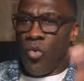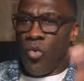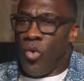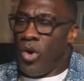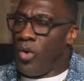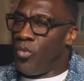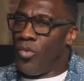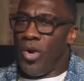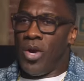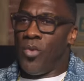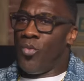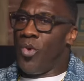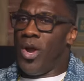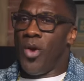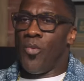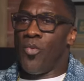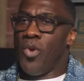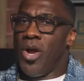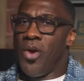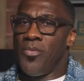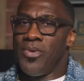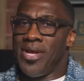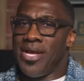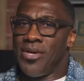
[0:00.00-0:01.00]
Where, where, where,
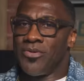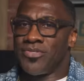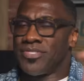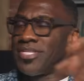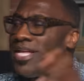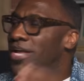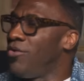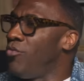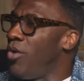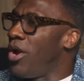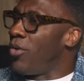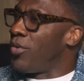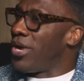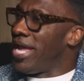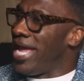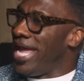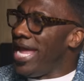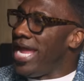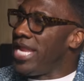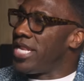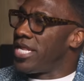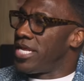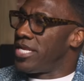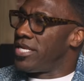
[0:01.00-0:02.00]
where we, Steve, where we
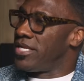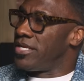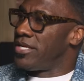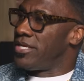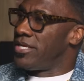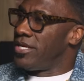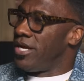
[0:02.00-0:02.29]
headed?